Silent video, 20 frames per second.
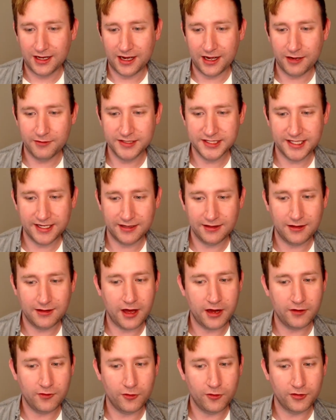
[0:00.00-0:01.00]
I always get a
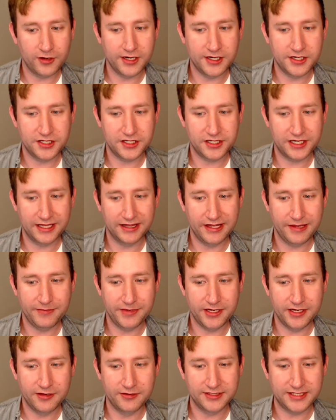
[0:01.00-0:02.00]
lot of orange and lemon
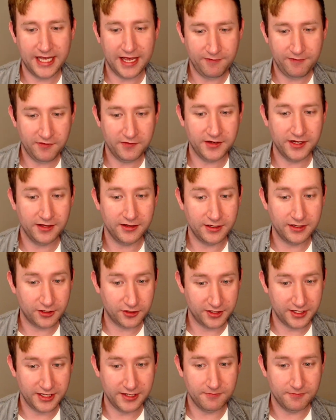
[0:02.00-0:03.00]
notes, heavy vanilla
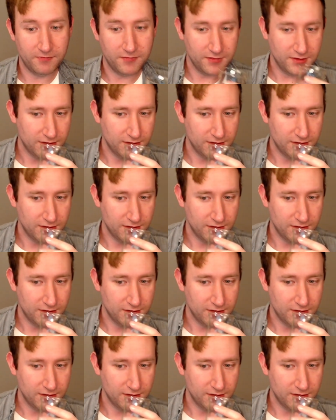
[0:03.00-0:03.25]
cream.